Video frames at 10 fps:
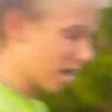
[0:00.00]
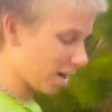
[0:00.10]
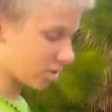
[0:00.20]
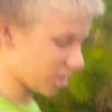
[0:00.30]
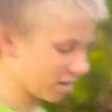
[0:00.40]
I
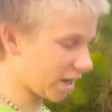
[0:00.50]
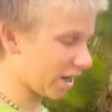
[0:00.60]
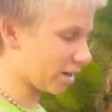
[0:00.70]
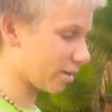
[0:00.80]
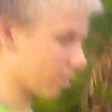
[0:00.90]
ain't trying to
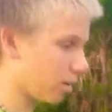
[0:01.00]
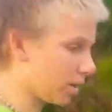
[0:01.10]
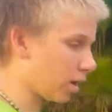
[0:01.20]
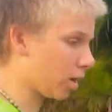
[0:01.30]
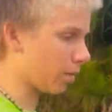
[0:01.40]
die, but
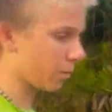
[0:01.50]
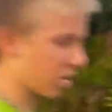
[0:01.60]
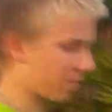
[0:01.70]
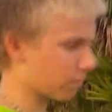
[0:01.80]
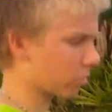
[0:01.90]
um, when
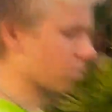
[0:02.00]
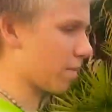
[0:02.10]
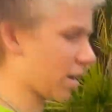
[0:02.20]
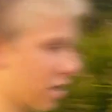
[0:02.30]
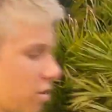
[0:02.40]
I first went
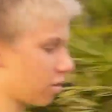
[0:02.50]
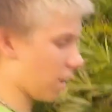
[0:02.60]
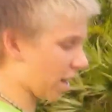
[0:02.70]
back here, I